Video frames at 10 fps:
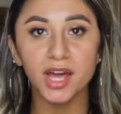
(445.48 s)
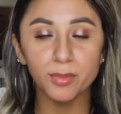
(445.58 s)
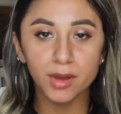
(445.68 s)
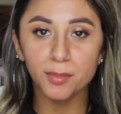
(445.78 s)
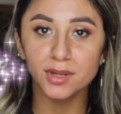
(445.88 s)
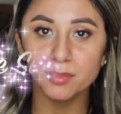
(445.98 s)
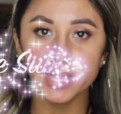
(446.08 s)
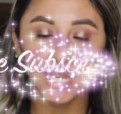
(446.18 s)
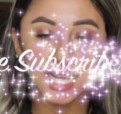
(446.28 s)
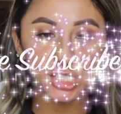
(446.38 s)
I popped on
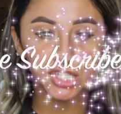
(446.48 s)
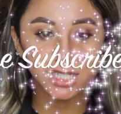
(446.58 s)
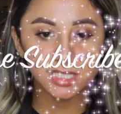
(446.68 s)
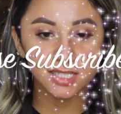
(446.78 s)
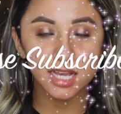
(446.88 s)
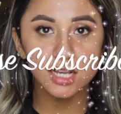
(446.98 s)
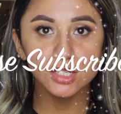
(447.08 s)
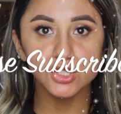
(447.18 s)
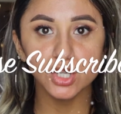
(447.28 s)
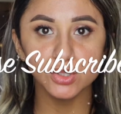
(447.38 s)
my lashes.
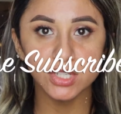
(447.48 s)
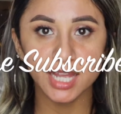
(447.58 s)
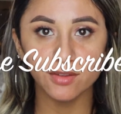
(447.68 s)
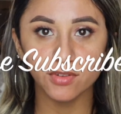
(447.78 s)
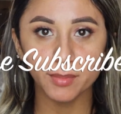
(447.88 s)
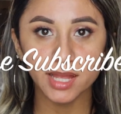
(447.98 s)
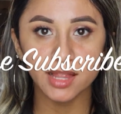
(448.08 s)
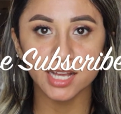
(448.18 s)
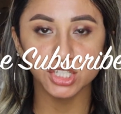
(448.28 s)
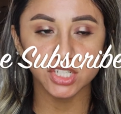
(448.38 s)
So today for my
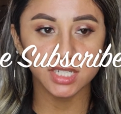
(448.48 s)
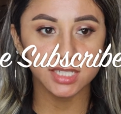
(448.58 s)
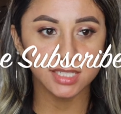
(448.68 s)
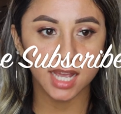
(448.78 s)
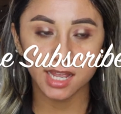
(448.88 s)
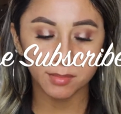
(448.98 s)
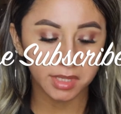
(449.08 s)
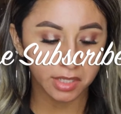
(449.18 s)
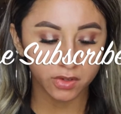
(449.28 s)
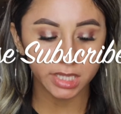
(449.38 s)
lashes, I'm
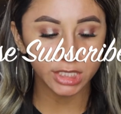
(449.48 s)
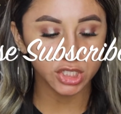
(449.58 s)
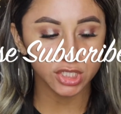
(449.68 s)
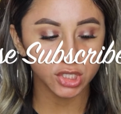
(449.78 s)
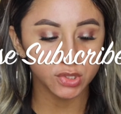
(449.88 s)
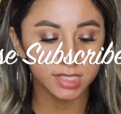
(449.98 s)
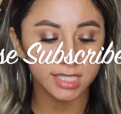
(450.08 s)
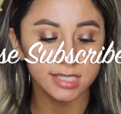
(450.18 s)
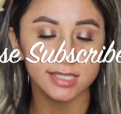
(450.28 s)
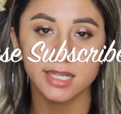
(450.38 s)
literally just
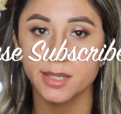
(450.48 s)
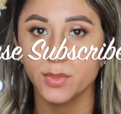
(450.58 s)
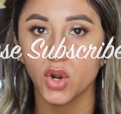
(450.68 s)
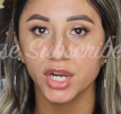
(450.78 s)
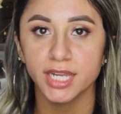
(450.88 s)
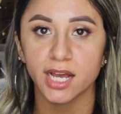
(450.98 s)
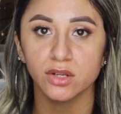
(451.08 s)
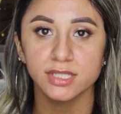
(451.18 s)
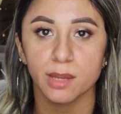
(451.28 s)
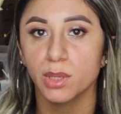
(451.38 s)
using some
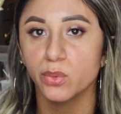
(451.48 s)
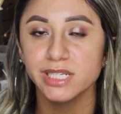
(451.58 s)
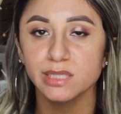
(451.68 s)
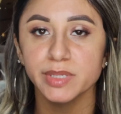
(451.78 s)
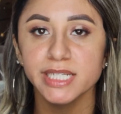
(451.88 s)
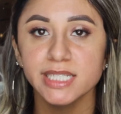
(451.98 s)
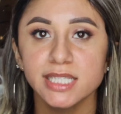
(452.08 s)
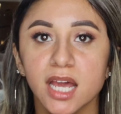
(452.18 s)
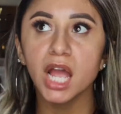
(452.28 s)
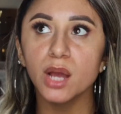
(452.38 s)
Ardell Demi Wispies.
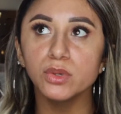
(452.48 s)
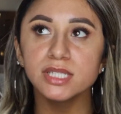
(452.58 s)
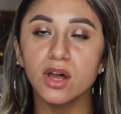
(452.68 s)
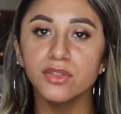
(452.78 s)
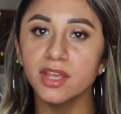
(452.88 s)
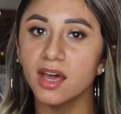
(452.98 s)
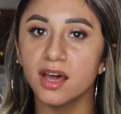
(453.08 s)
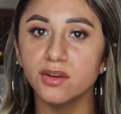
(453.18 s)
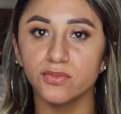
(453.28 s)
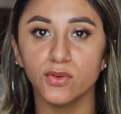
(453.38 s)
I was on the
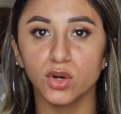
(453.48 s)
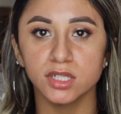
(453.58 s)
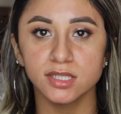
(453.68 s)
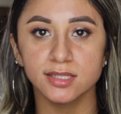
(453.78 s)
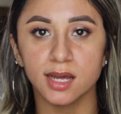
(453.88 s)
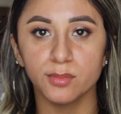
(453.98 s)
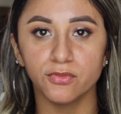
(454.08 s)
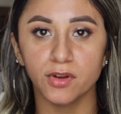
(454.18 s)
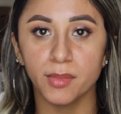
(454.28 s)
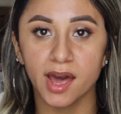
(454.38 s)
hunt for some
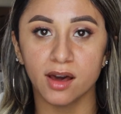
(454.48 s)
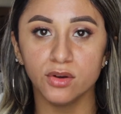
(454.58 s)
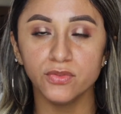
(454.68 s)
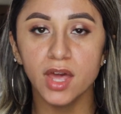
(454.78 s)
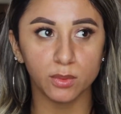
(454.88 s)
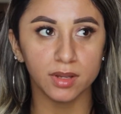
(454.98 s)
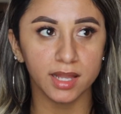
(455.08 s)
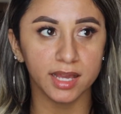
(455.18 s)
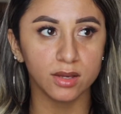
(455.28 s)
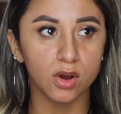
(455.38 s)
from E.L.F. They were
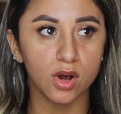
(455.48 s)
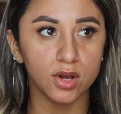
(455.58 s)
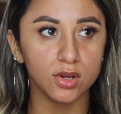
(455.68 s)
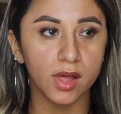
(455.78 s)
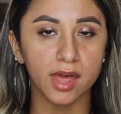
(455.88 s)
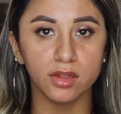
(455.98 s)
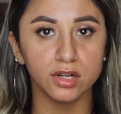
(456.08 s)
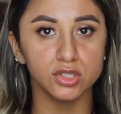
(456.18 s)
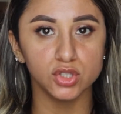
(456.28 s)
like all either